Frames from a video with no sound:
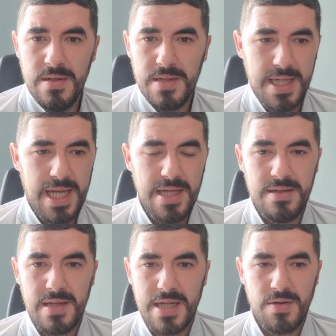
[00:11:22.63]

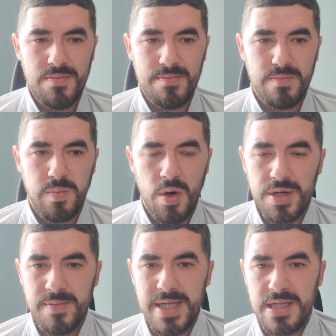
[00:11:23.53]
Again, I don't want
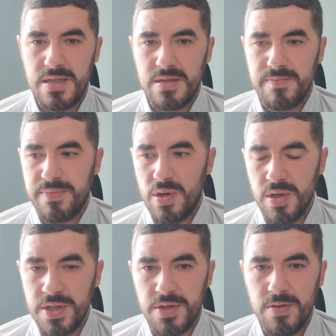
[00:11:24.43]
to be
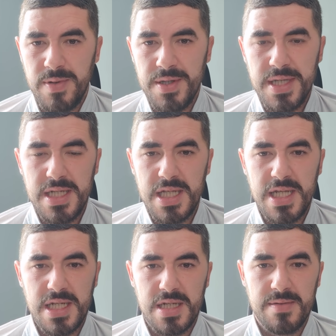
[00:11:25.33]
pulling you up on these
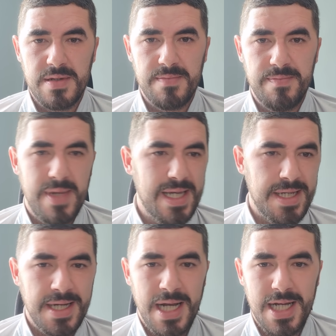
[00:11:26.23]
things and making
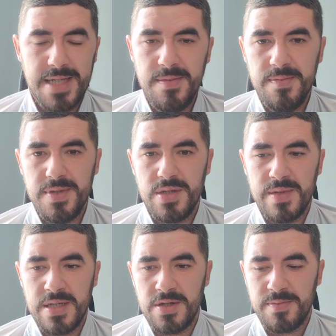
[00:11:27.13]
an argument
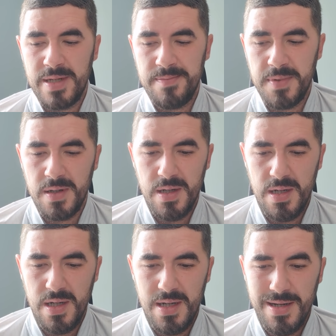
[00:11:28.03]
between us, mate, but
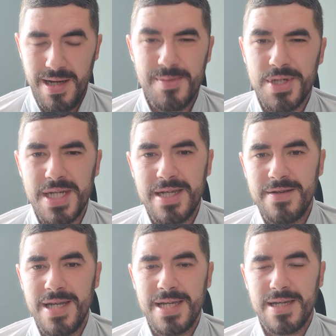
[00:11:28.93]
I'm sick of
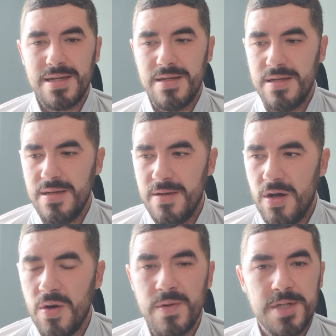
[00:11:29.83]
like
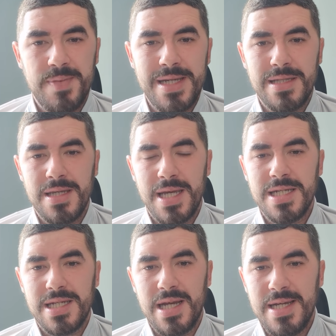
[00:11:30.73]
always being the
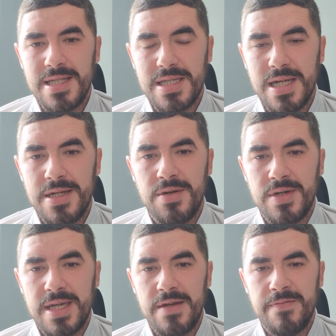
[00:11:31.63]
nice guy and trying to
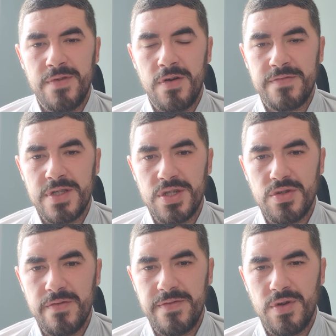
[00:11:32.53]
not get involved in
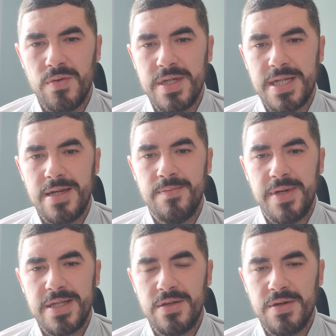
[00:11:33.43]
stuff and always getting
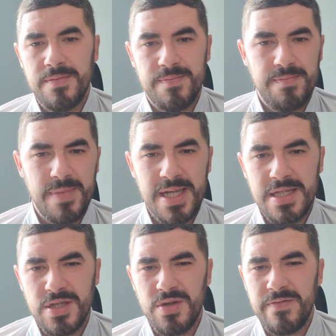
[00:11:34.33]
picked on and made
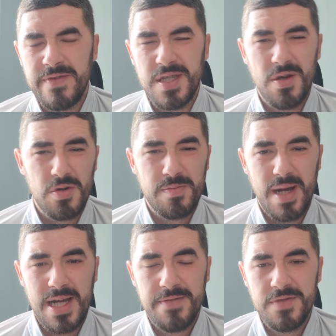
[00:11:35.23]
to do videos
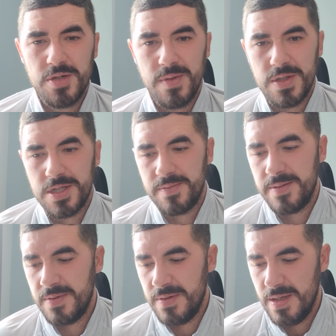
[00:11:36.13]
back and respond to
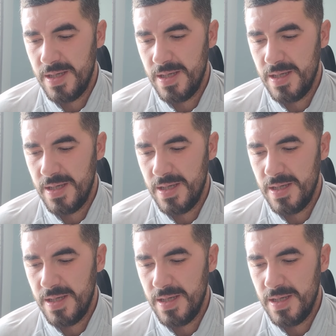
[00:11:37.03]
people.